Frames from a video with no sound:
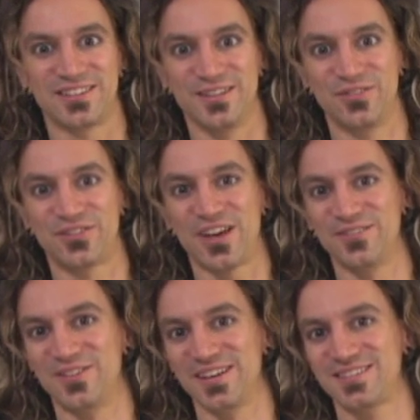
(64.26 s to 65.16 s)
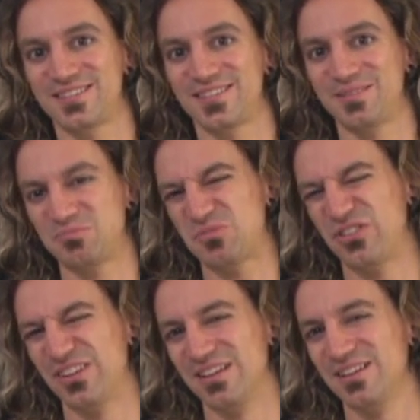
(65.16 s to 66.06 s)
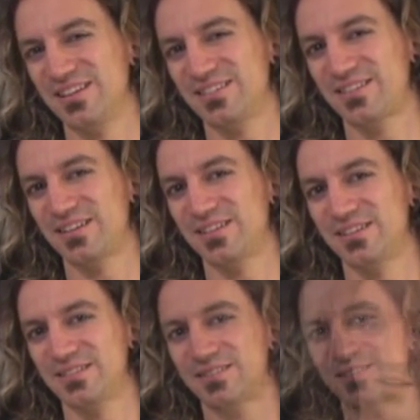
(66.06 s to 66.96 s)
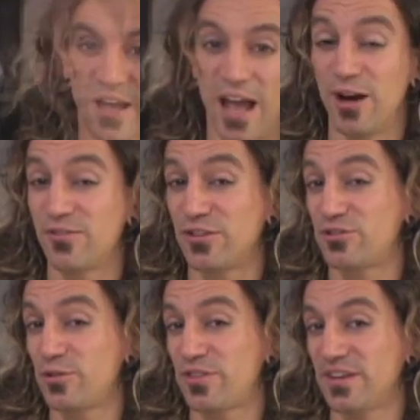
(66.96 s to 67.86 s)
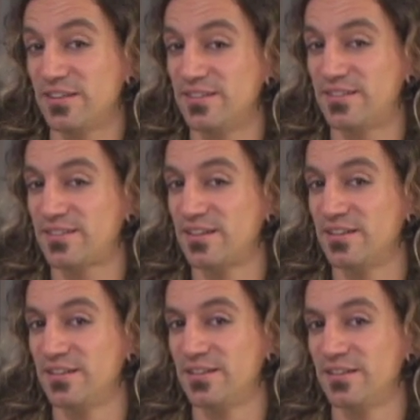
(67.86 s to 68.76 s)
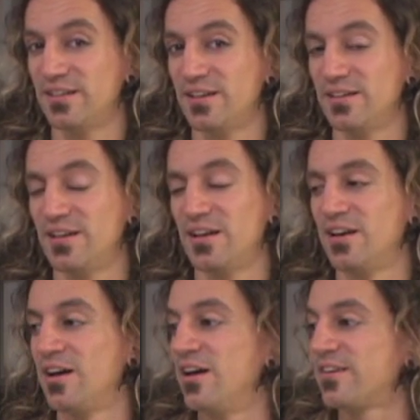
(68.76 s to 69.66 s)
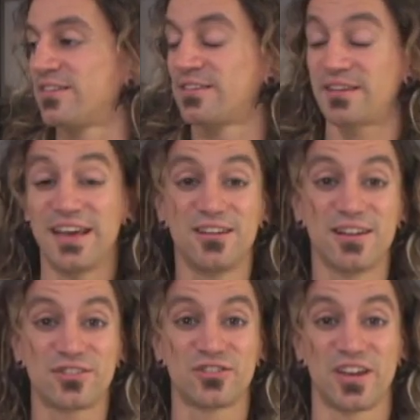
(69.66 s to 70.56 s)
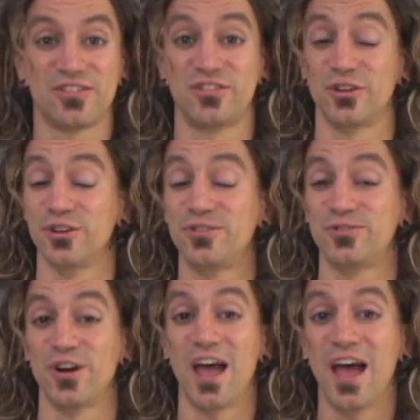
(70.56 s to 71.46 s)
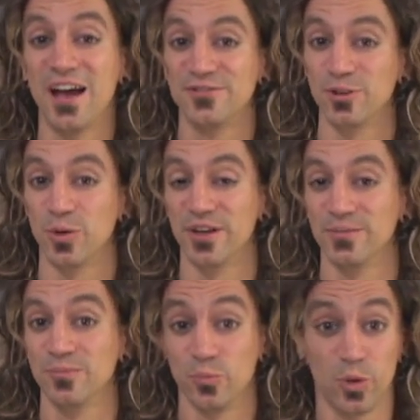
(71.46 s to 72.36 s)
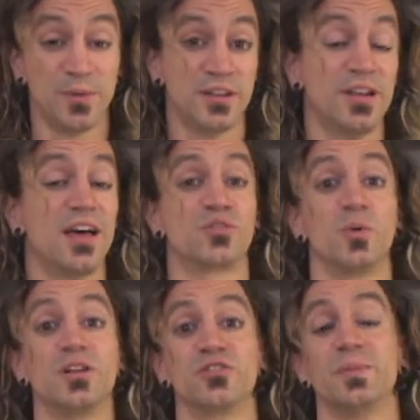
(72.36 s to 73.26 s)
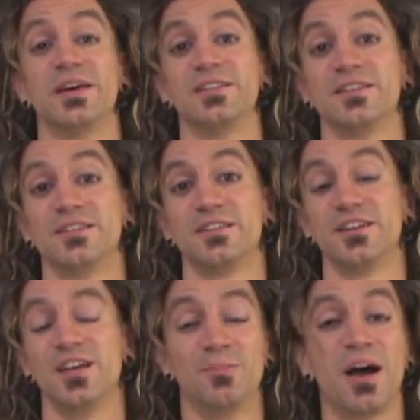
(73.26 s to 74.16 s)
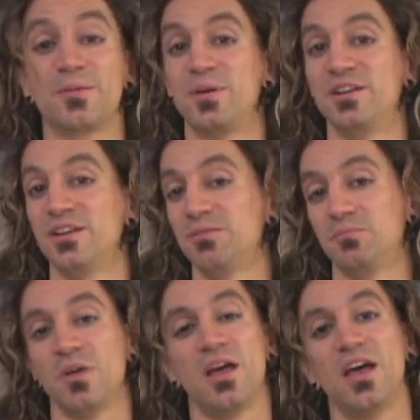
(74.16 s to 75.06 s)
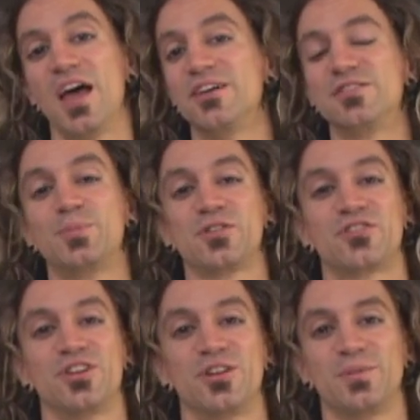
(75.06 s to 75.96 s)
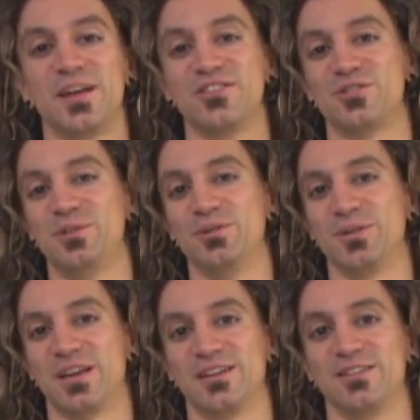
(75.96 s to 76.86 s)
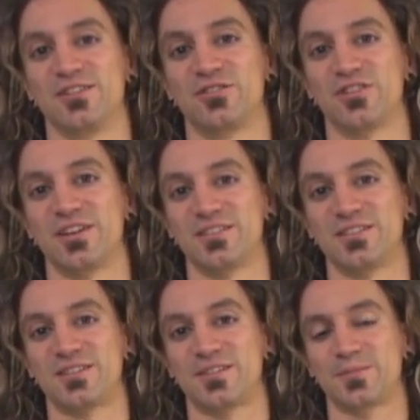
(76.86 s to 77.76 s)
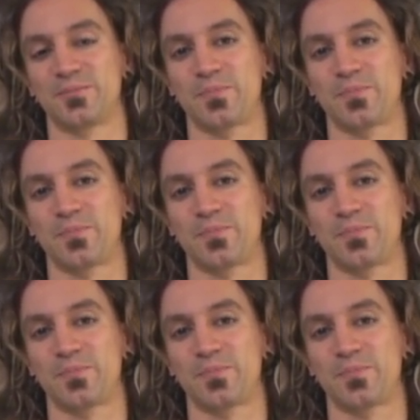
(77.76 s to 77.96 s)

set of side effects, to say the least. However, the truth is, Kegel exercises are good for everyone, women as well as men. In my opinion, every person on the planet should be doing Kegel exercises.